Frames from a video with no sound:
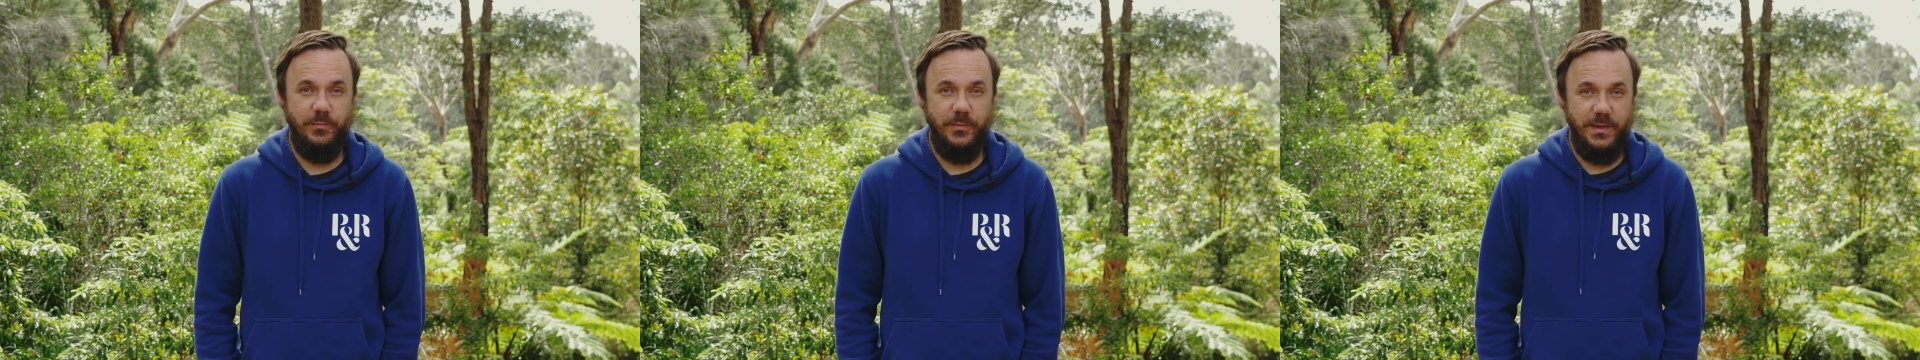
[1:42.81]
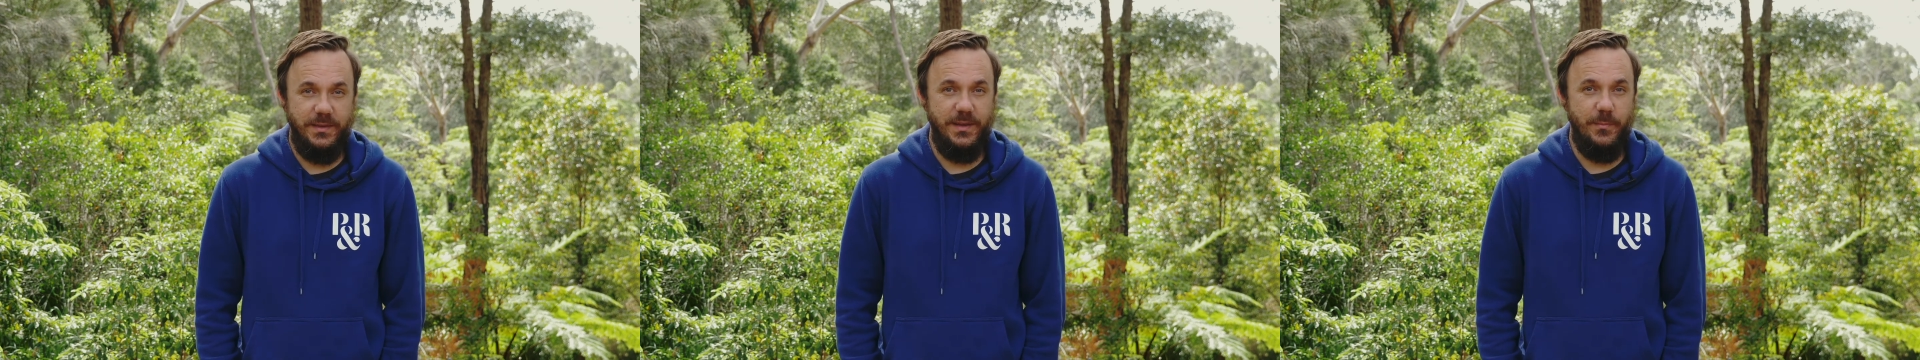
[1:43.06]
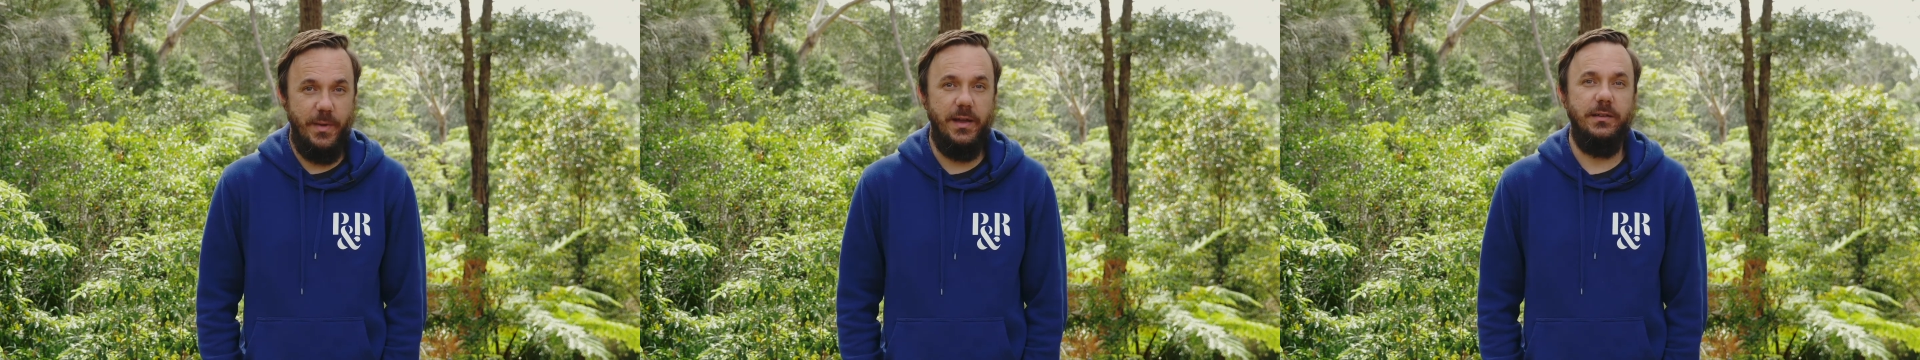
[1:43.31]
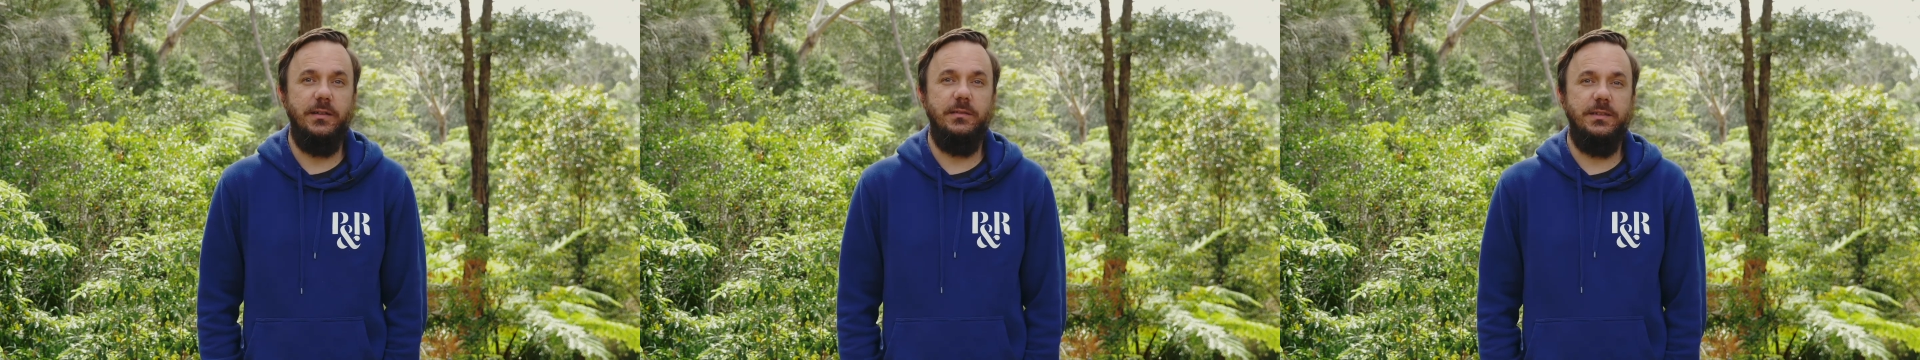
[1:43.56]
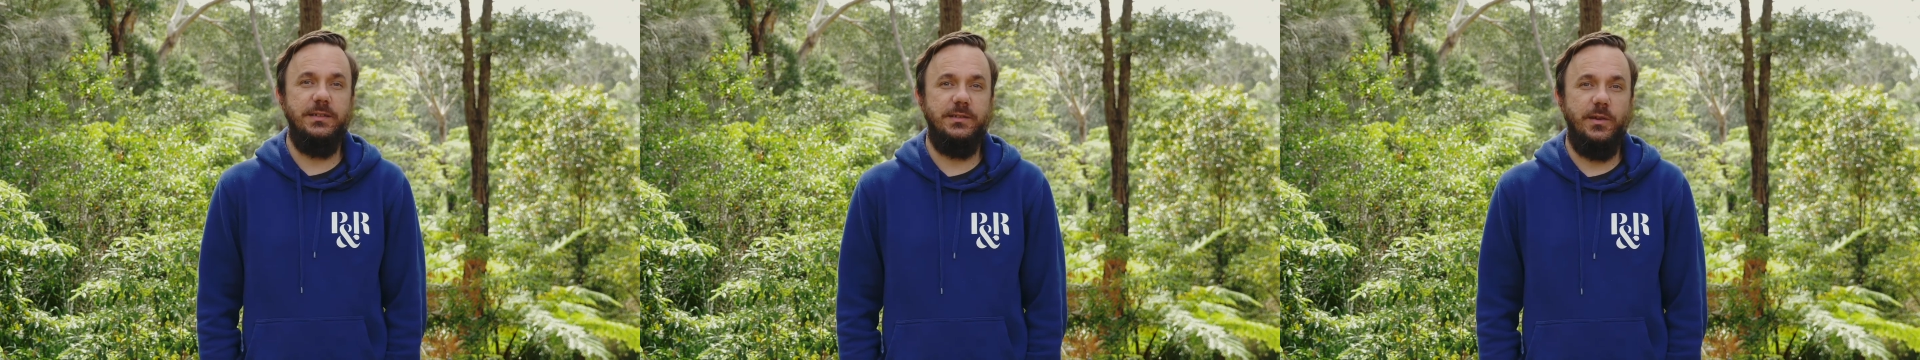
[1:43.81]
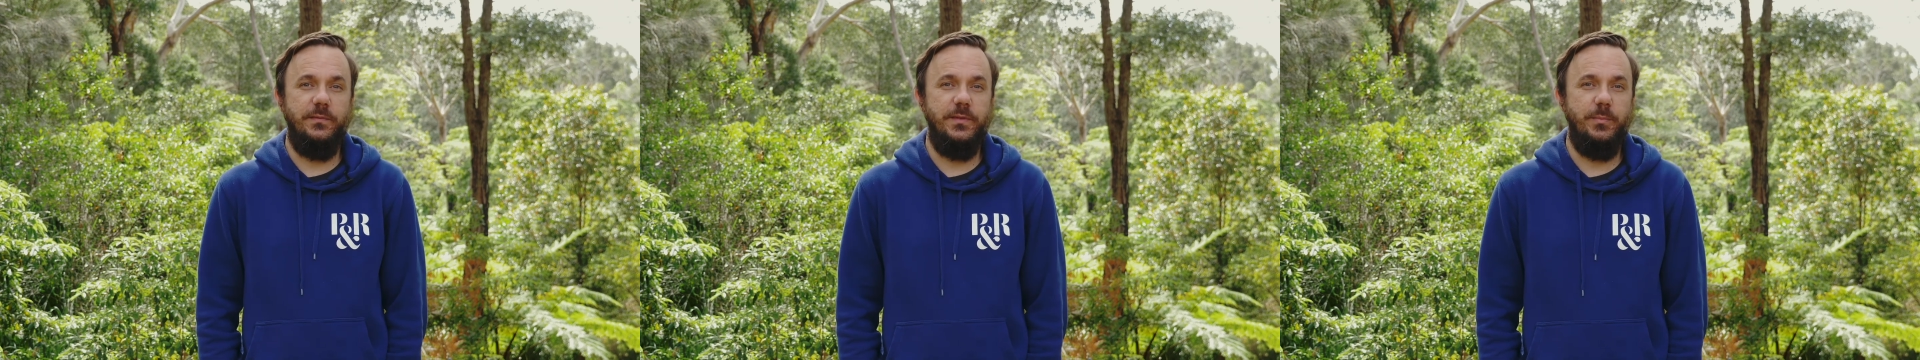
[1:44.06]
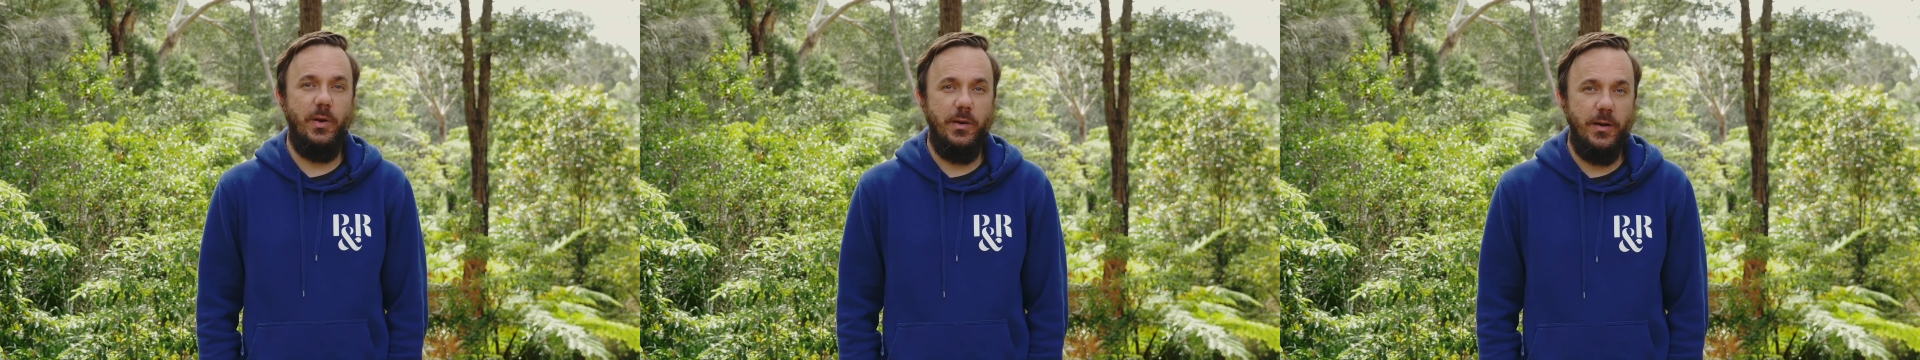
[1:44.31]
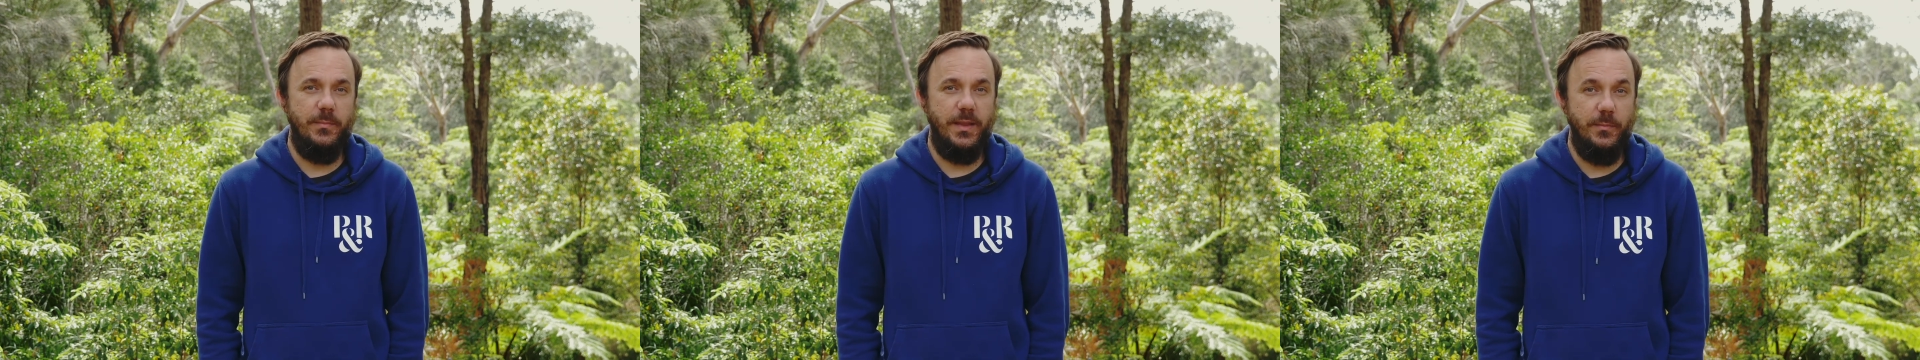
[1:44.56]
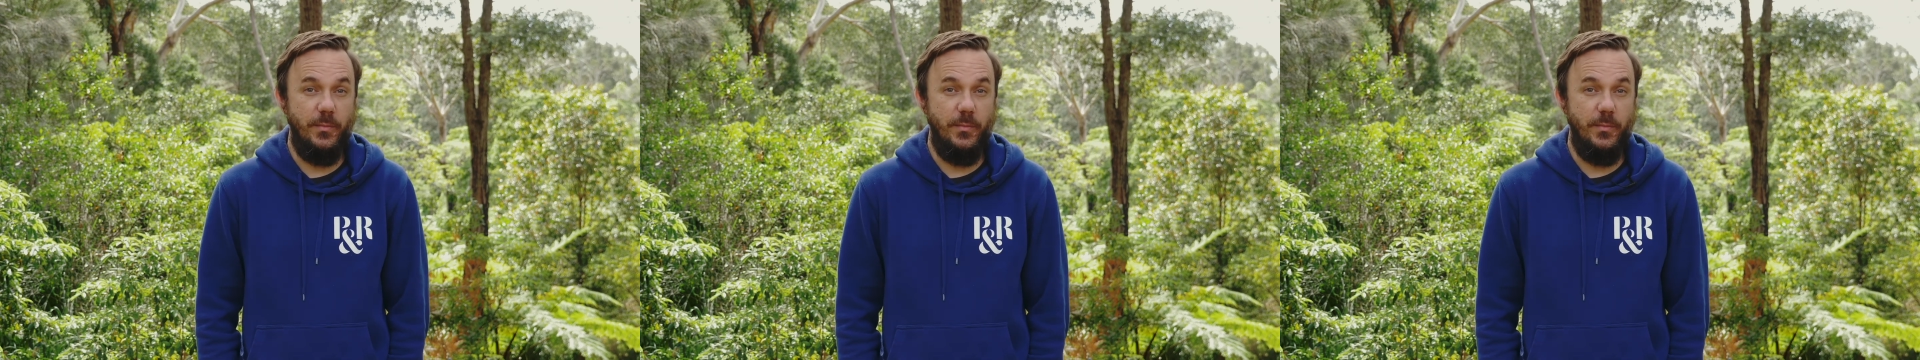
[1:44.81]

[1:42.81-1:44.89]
with the amount on this coffee program at the